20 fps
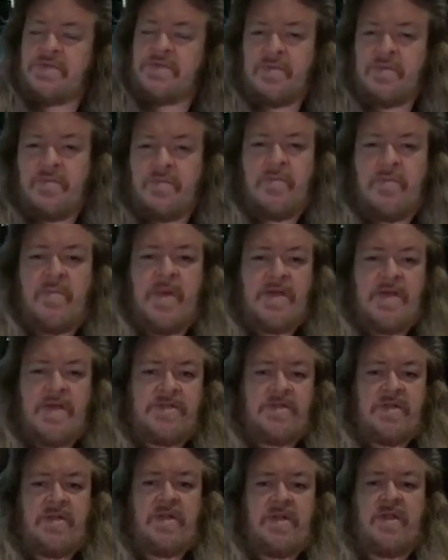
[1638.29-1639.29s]
some
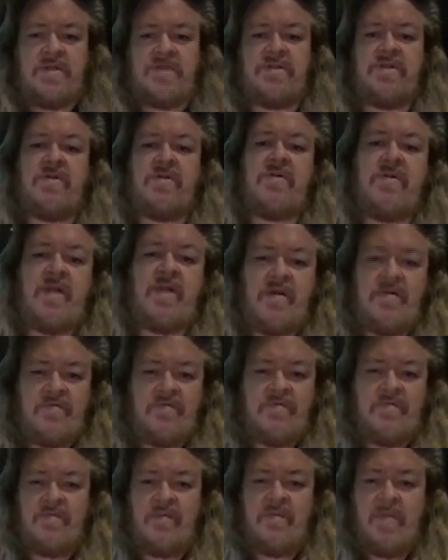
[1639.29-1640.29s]
amazing things in your
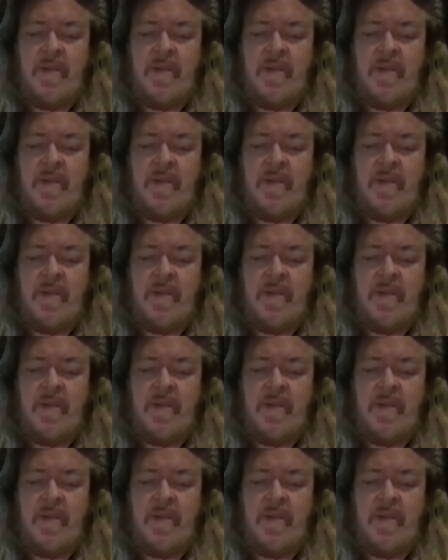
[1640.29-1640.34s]
life.